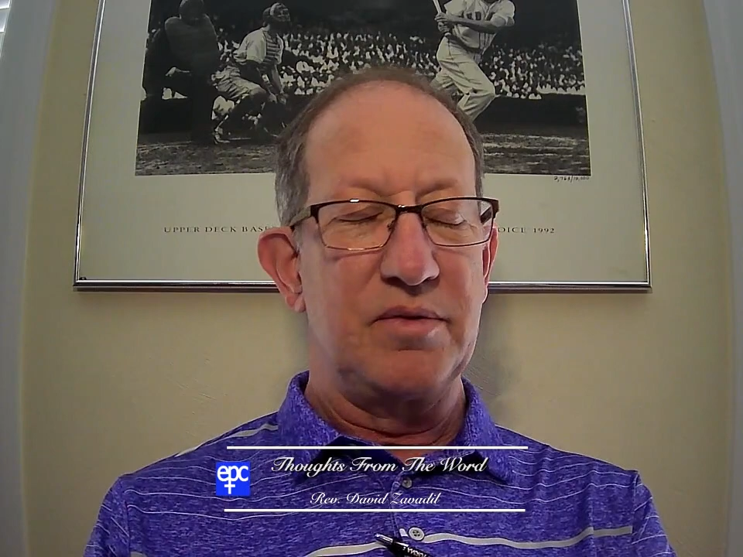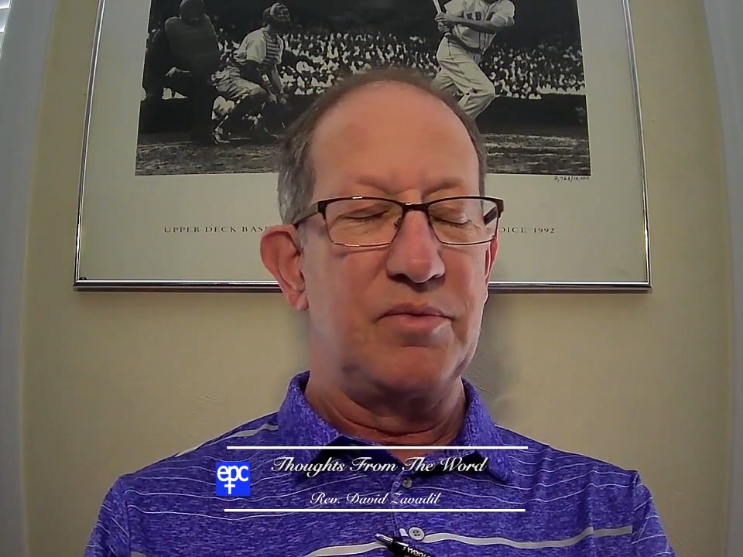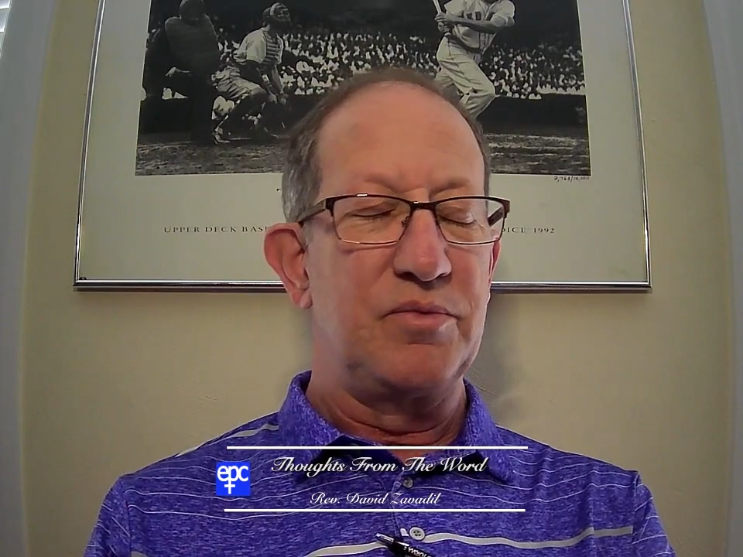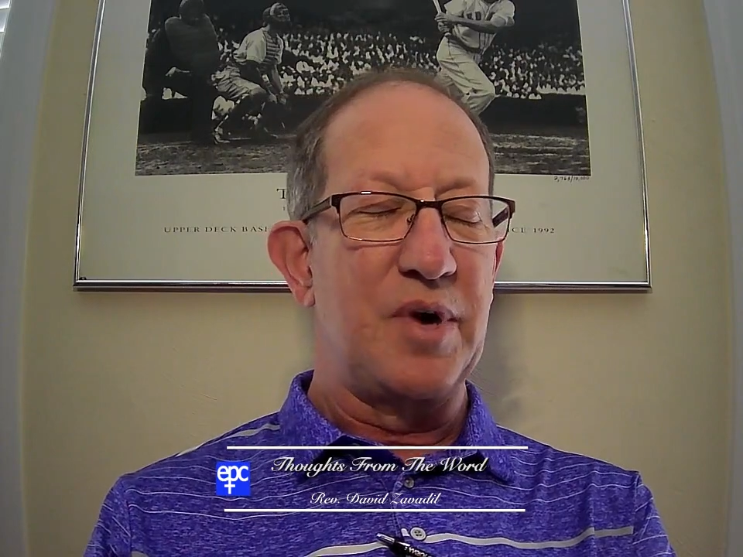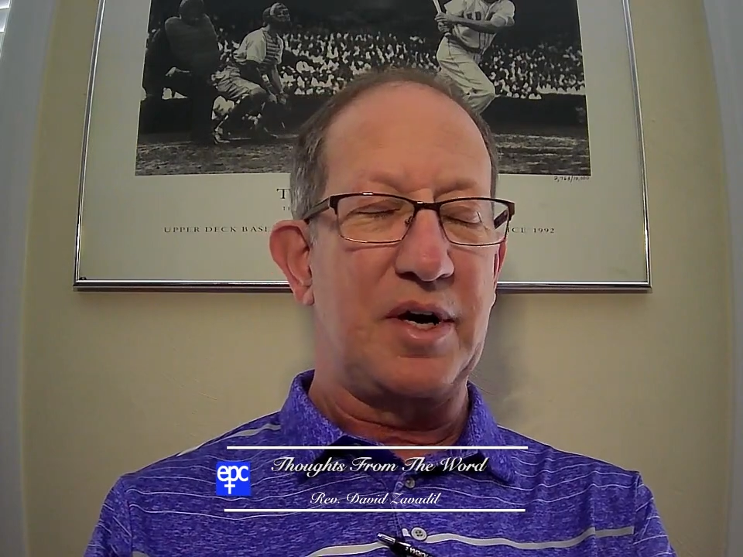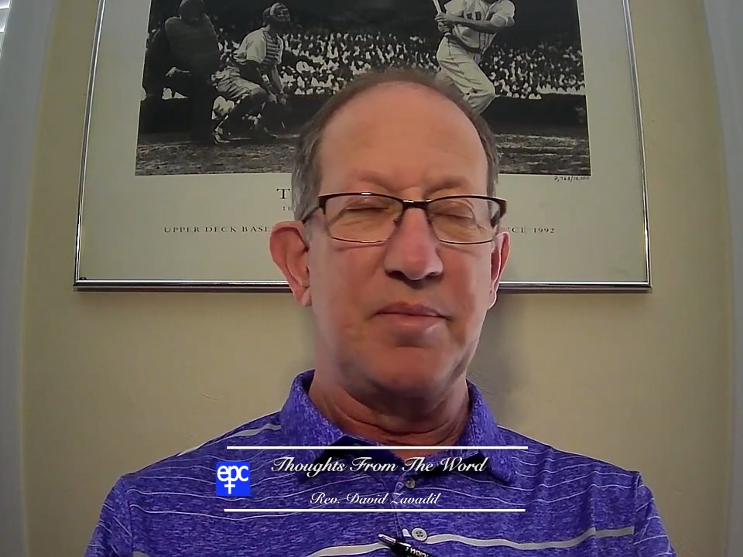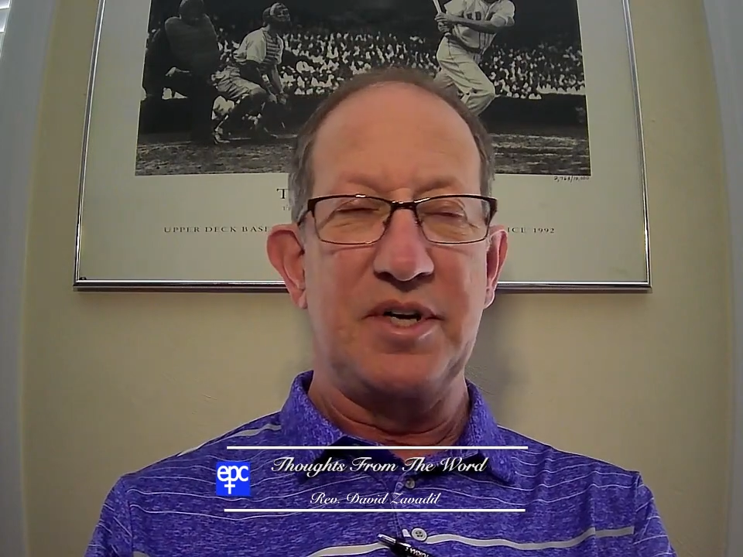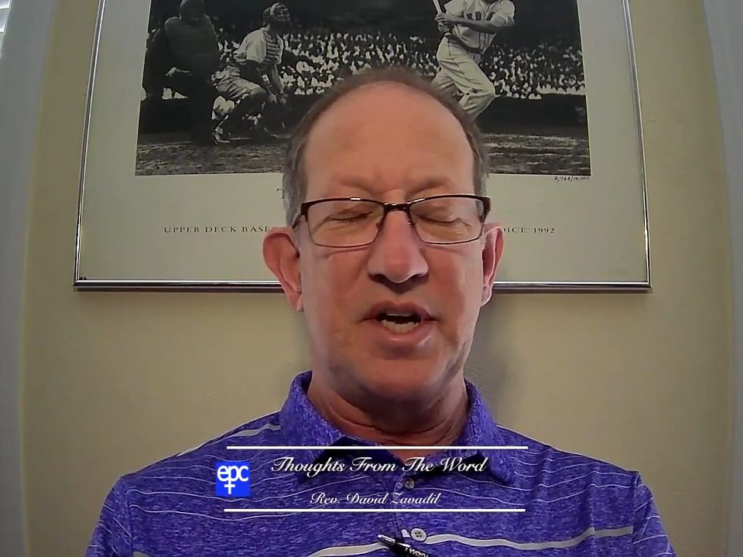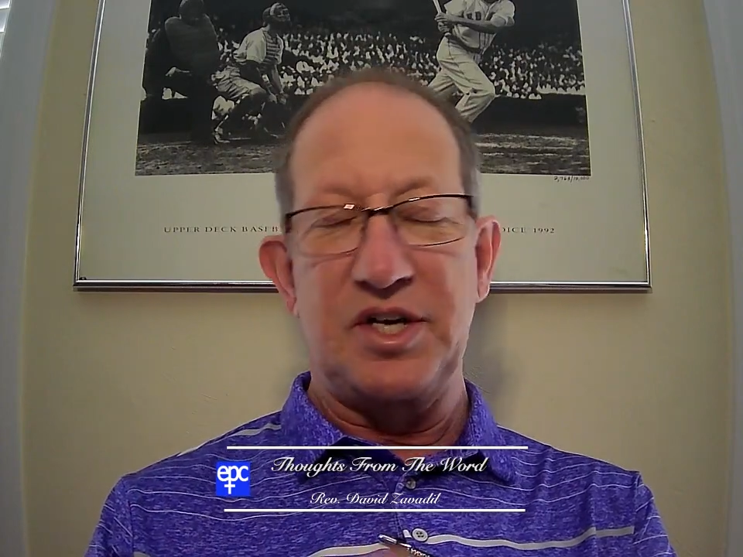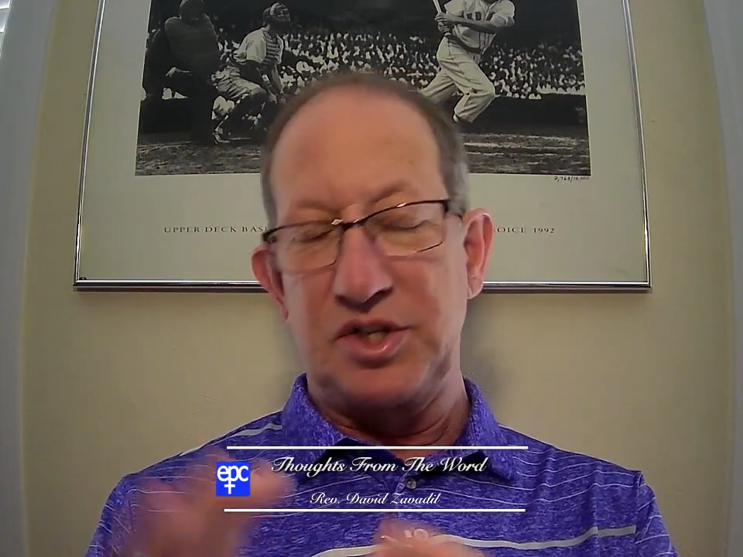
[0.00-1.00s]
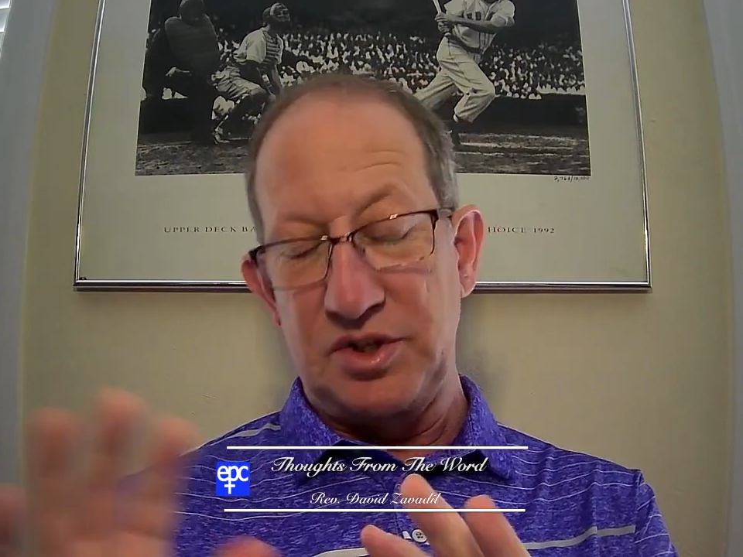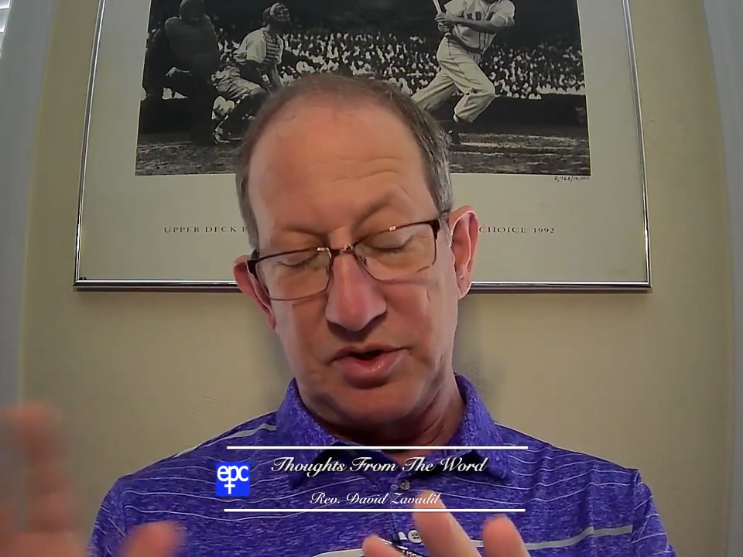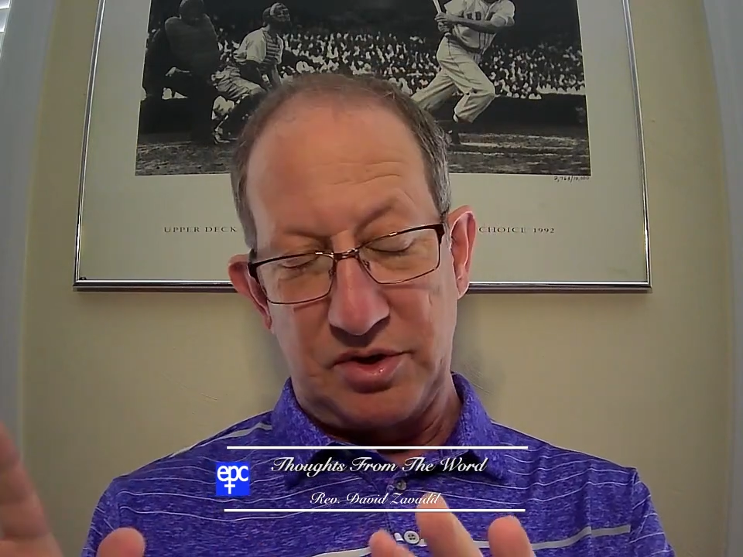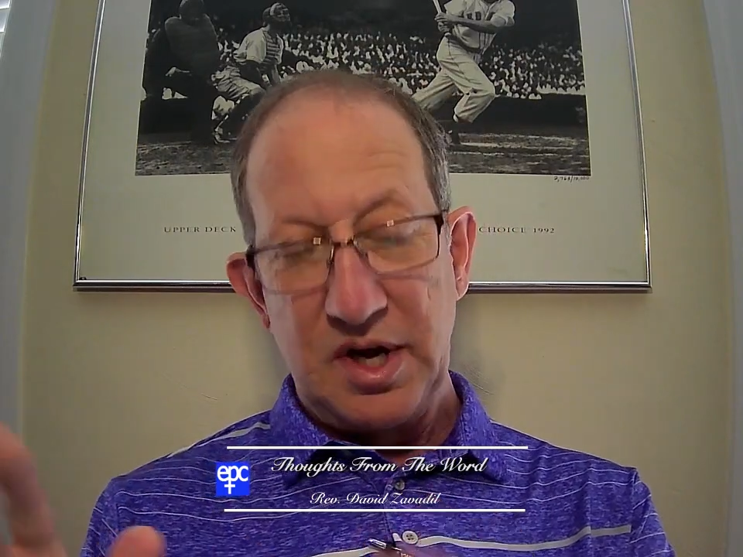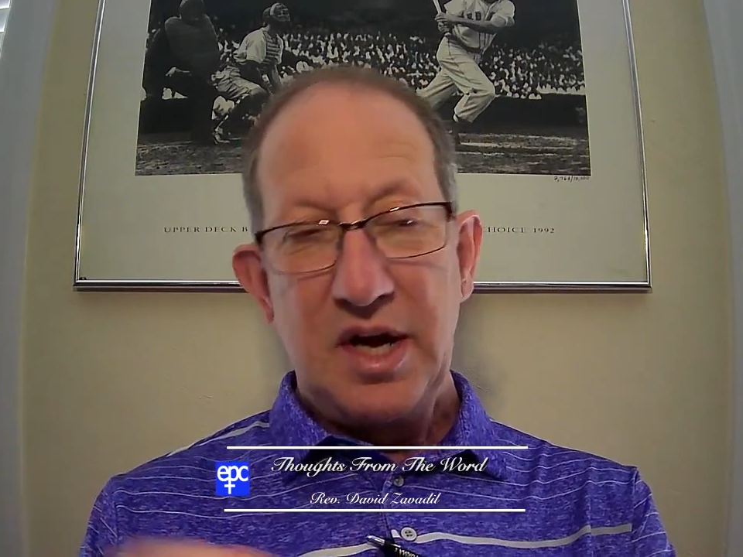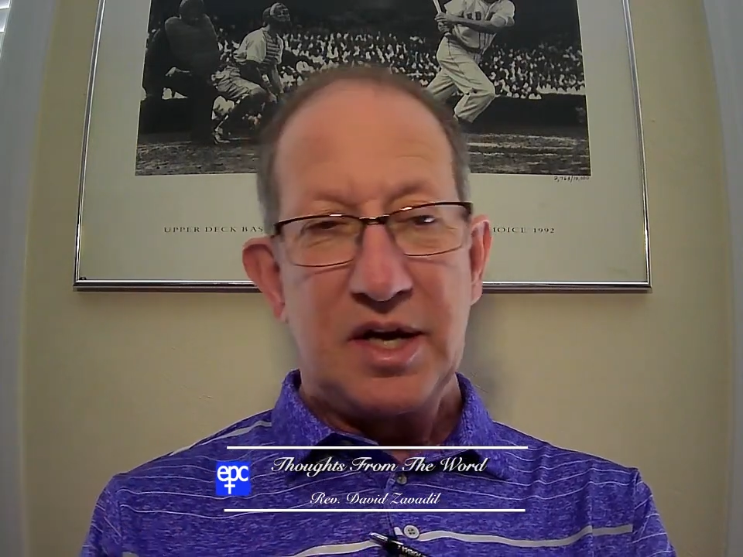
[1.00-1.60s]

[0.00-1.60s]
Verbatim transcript: recommendations or